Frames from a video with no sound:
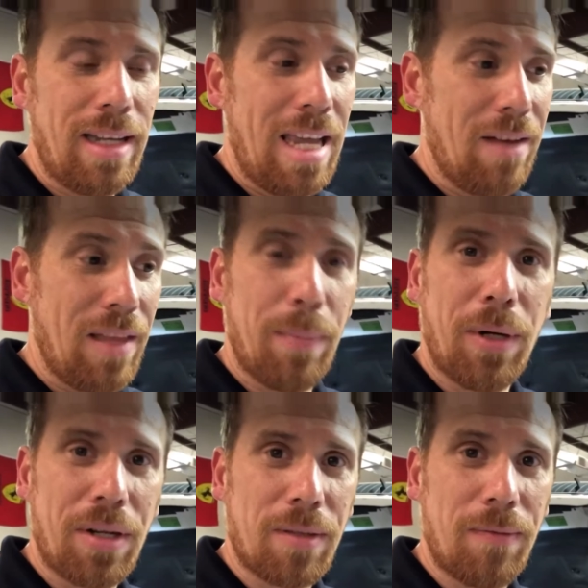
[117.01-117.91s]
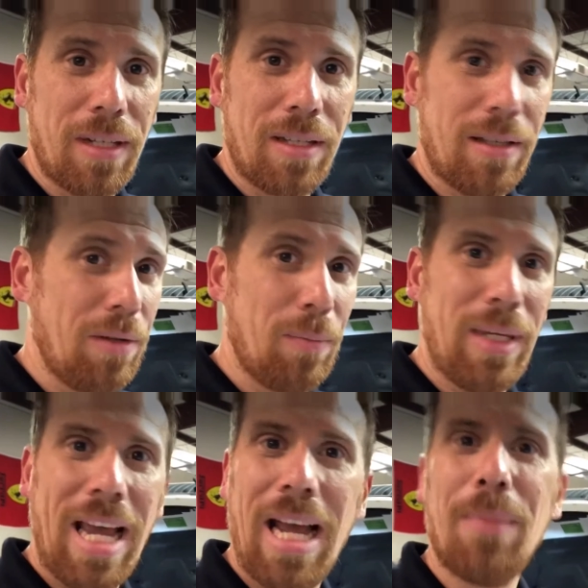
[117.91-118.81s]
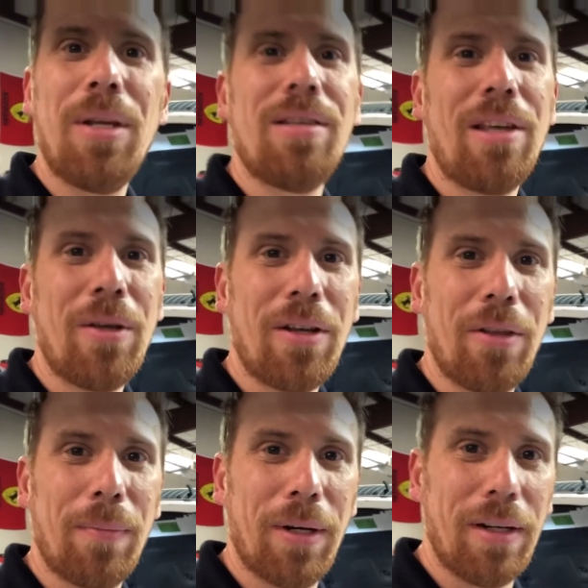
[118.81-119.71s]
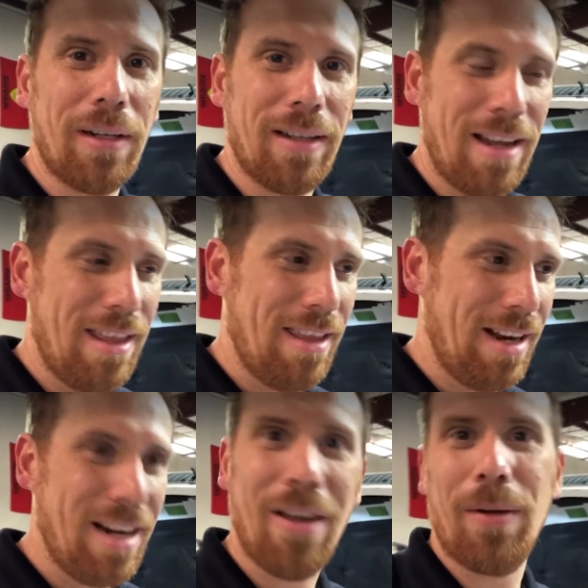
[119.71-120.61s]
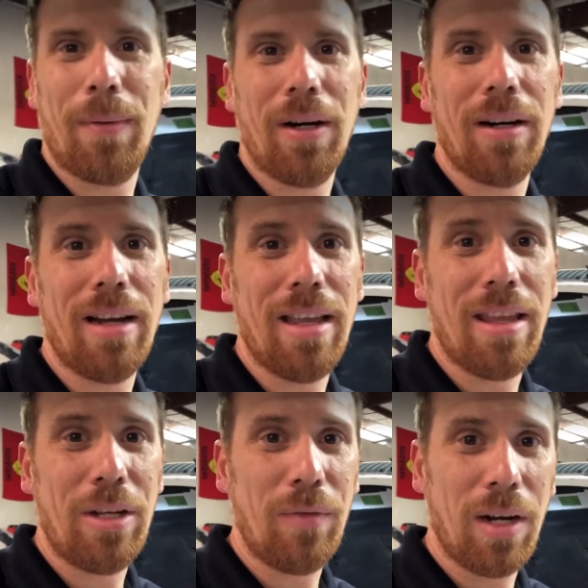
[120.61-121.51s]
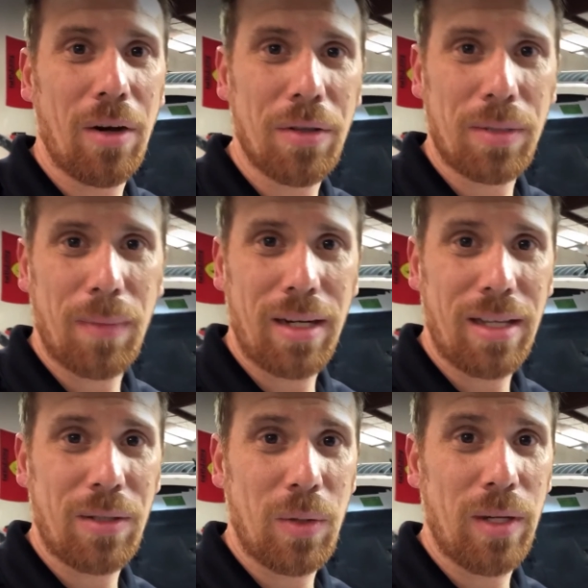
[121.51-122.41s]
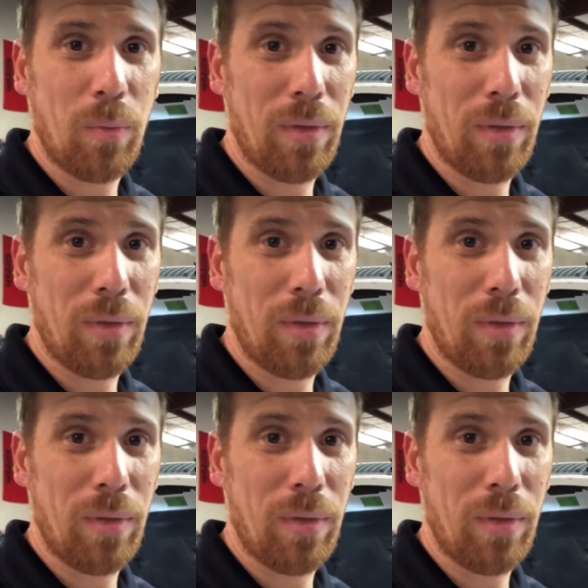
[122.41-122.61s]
And if that part doesn't fix it, they'll be happy to sell you another part, and then another part. And then you've got all this money into it.